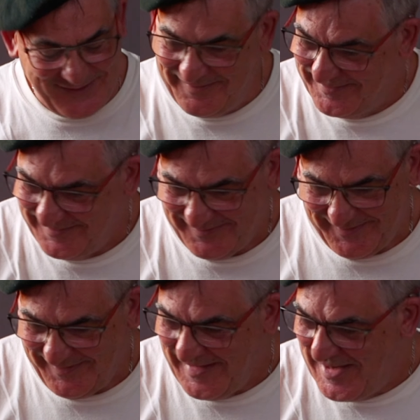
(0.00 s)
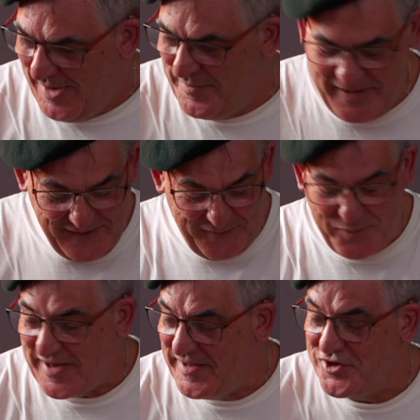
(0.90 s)
I mean, if he
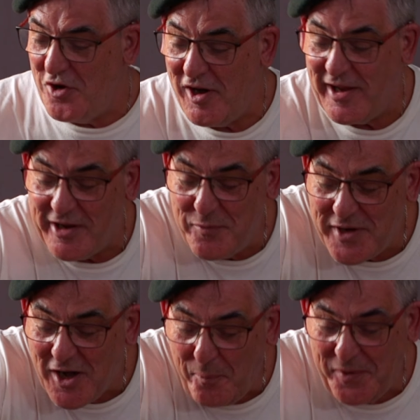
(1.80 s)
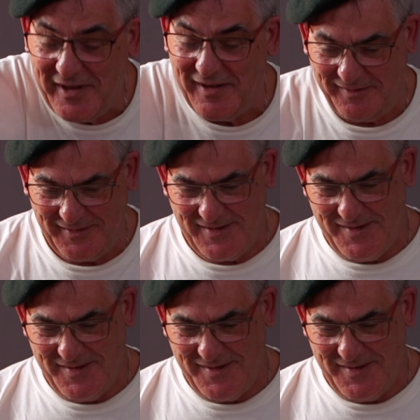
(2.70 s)
played these earlier, he'd be up here.